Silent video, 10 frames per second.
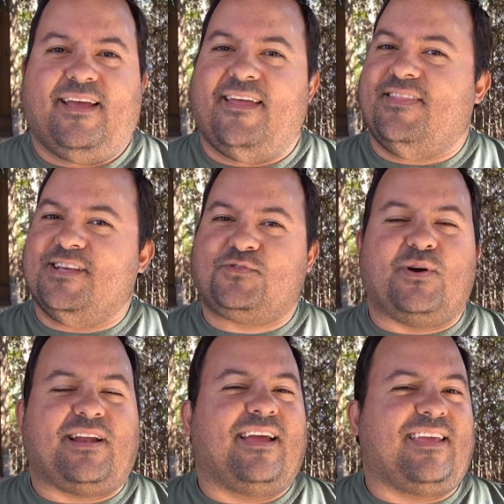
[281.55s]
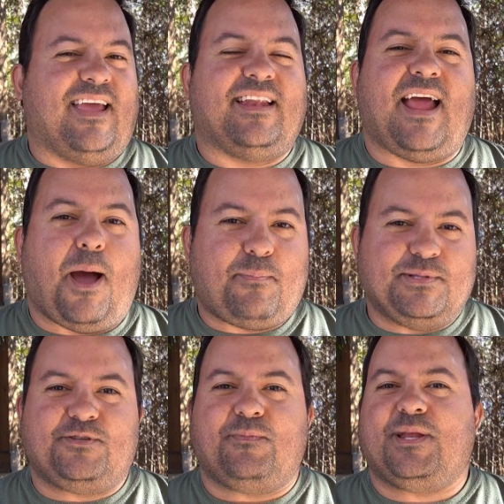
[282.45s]
And this one, again,
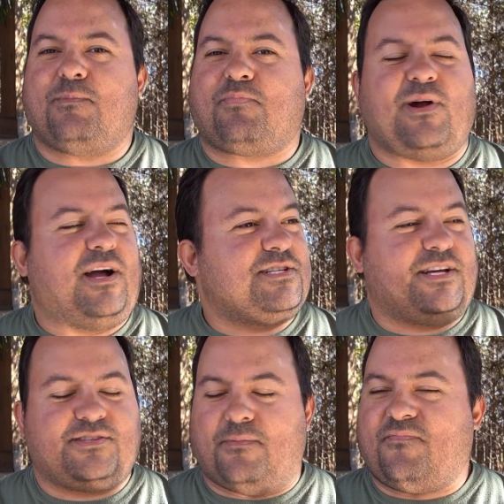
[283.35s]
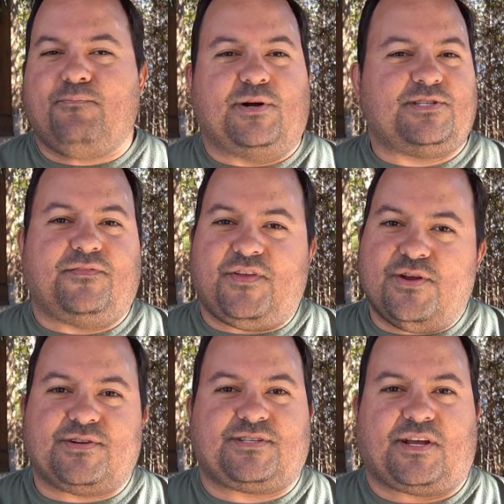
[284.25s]
happened to me in a project a bunch of
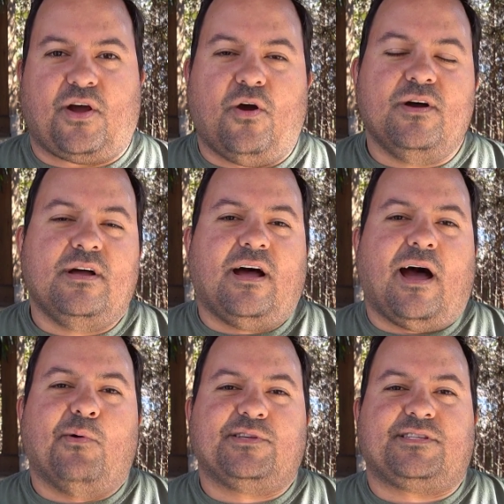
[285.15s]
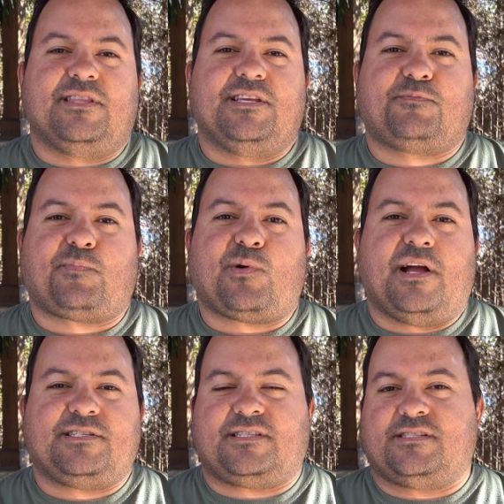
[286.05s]
years ago. I was in this
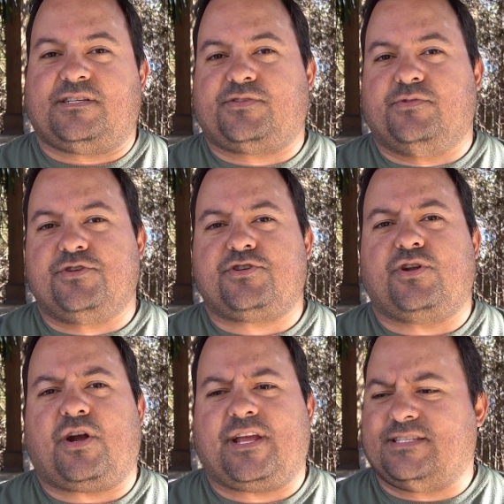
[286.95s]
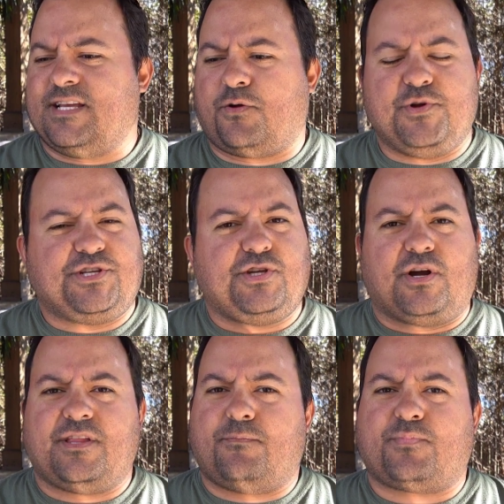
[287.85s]
project as a solution architect. We
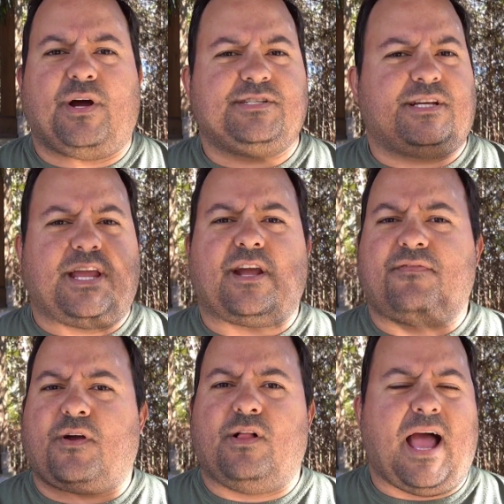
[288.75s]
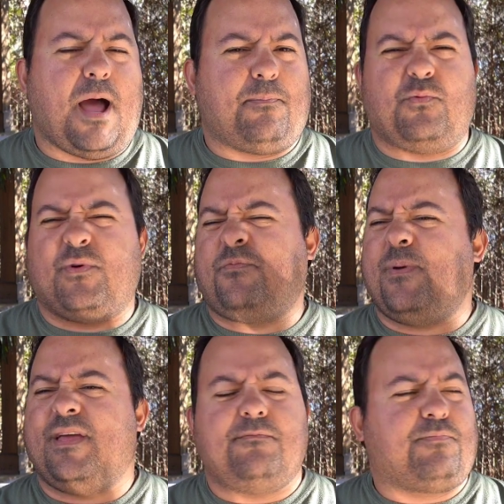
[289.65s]
started the project, kickoff call happened. We've
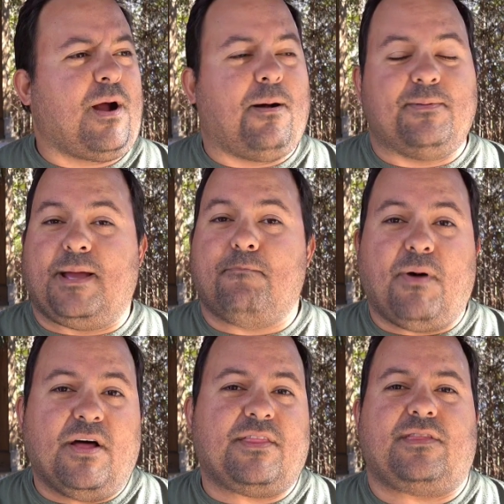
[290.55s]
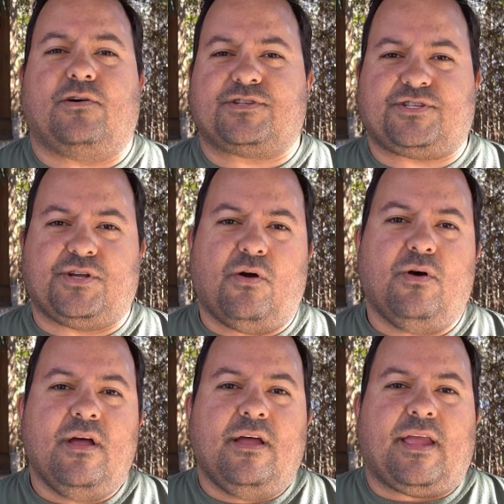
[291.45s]
been probably a month or so
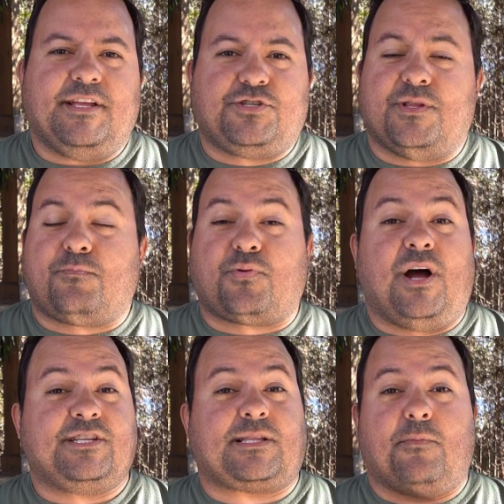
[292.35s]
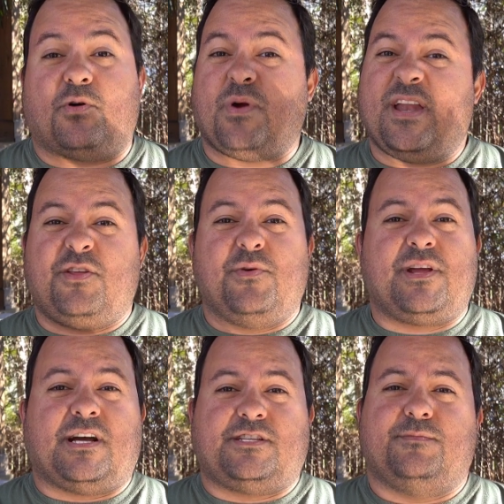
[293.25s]
into the project. I'm already doing
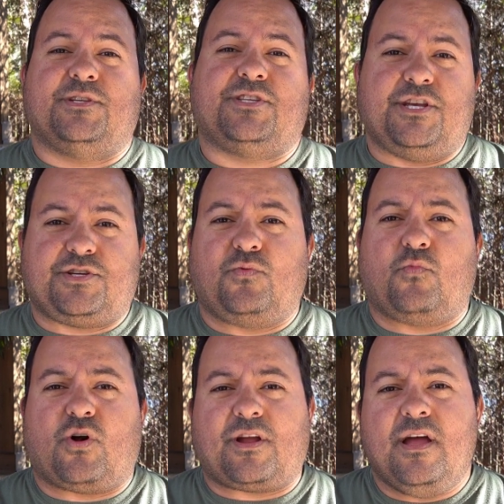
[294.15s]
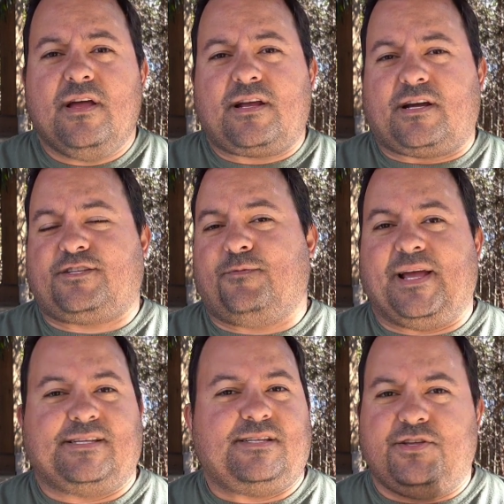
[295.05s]
customization work,
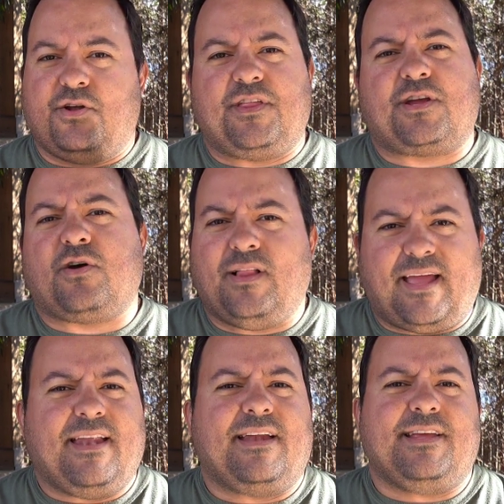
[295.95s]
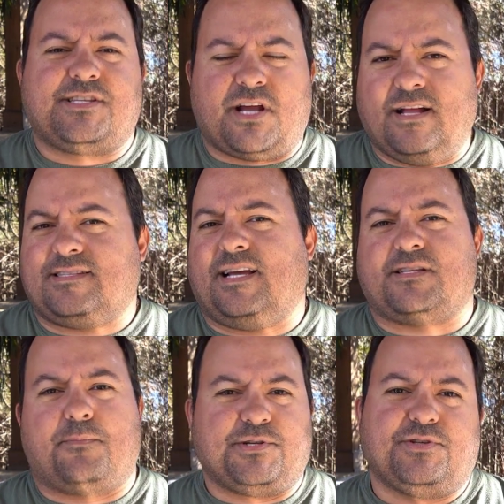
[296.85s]
customizing, the call entities,
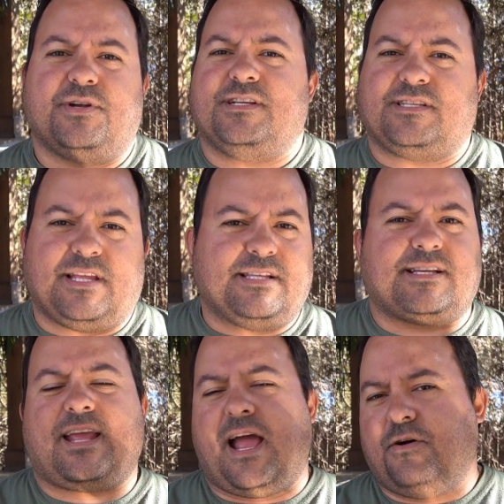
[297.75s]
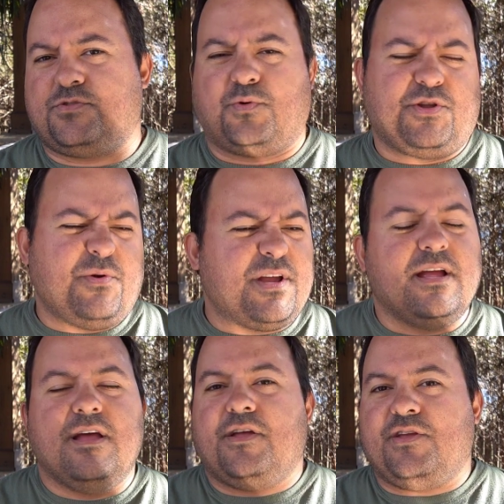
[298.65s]
contacts, opportunities, leads, accounts. We're doing,
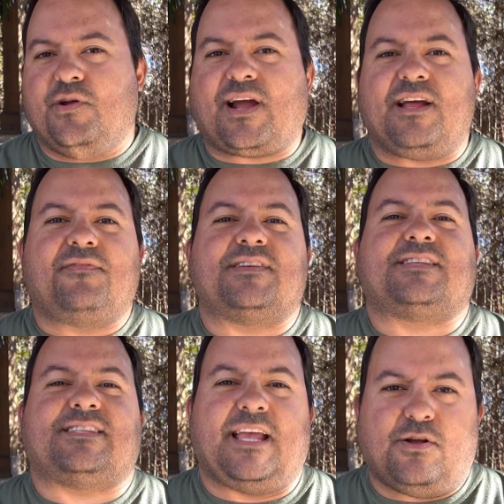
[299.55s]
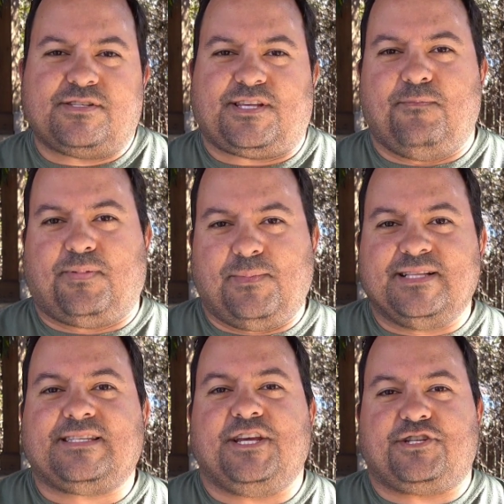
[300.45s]
kind of a sales
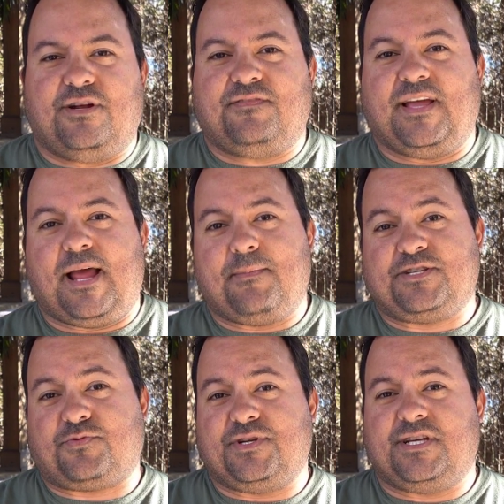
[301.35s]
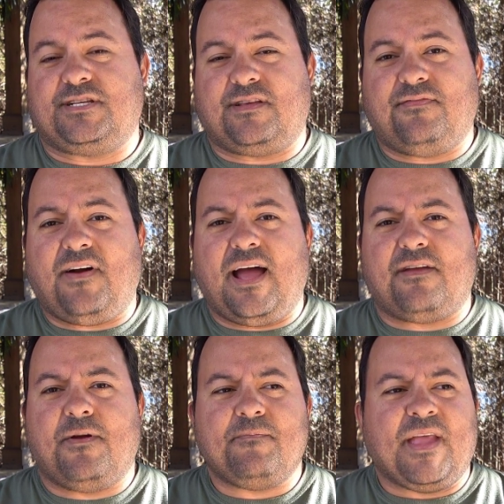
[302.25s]
implementation of Dynamics 365.